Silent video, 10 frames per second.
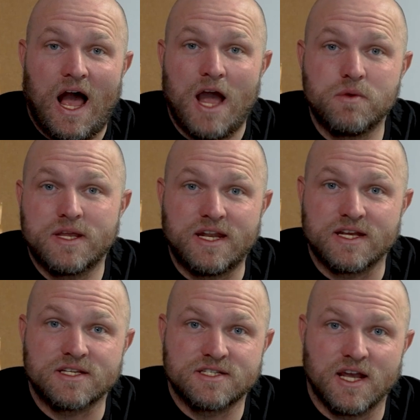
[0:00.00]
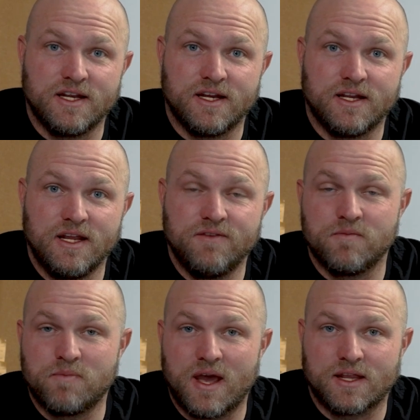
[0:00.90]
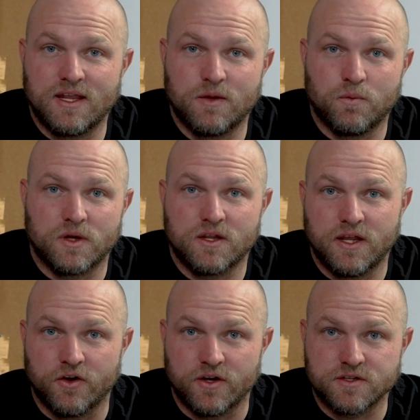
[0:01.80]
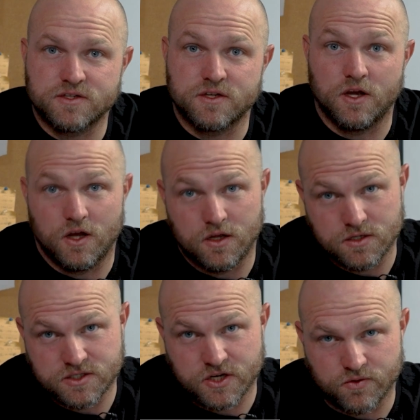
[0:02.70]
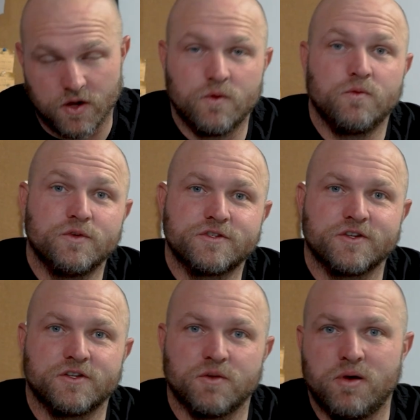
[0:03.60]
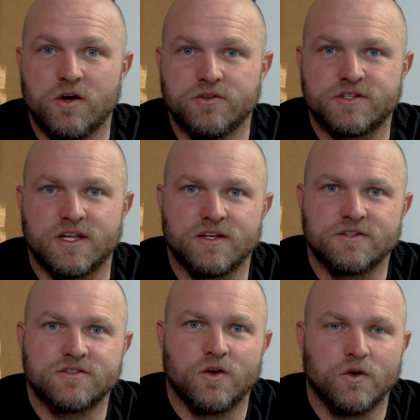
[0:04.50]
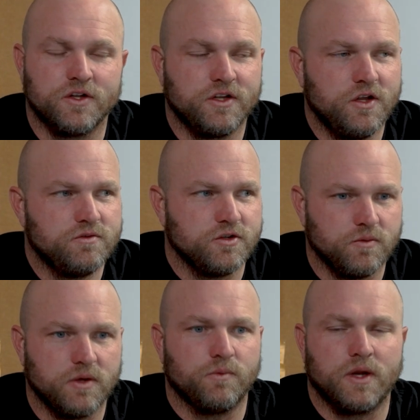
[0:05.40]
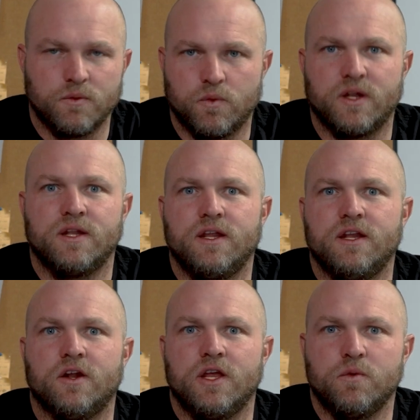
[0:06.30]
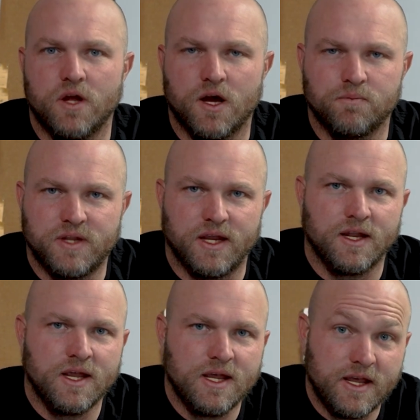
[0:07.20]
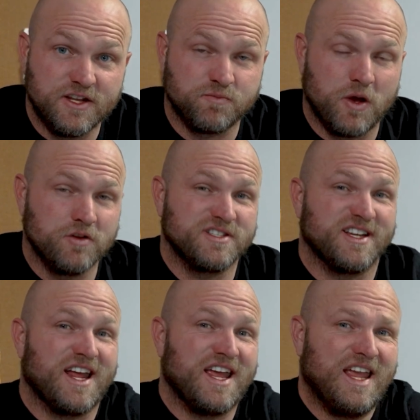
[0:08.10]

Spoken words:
I would get excited even back then when Clarence Zero would start to post things on YouTube, when you know, he would update his posting. And